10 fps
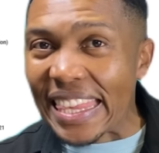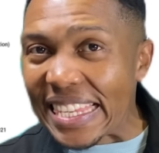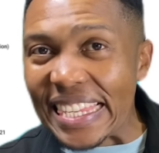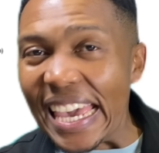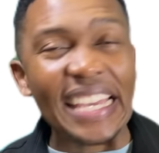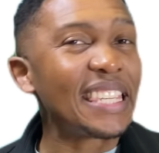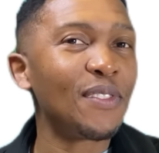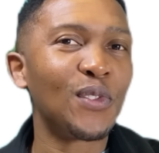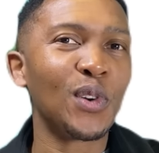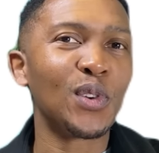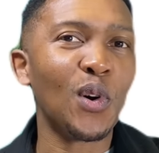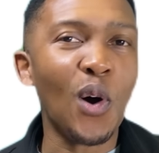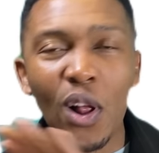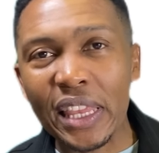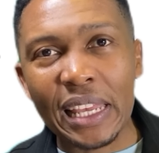this case, I've got
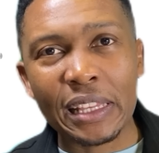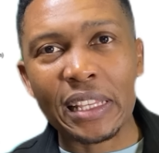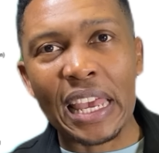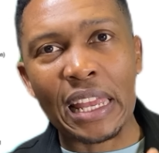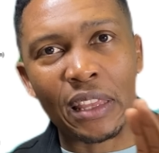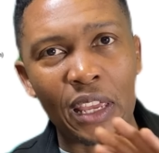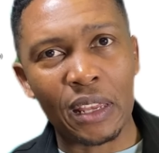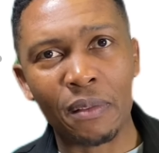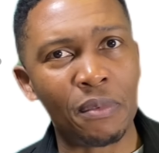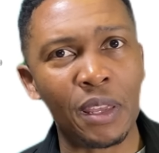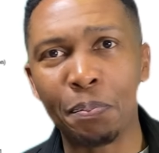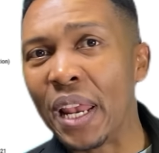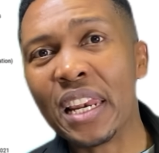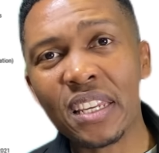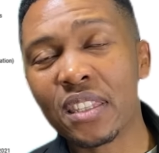all the
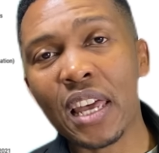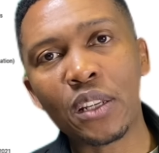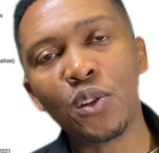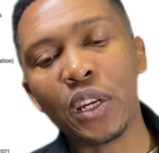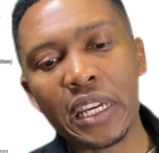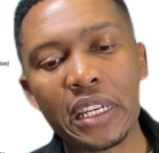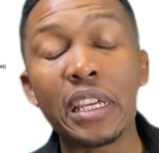playlist that you need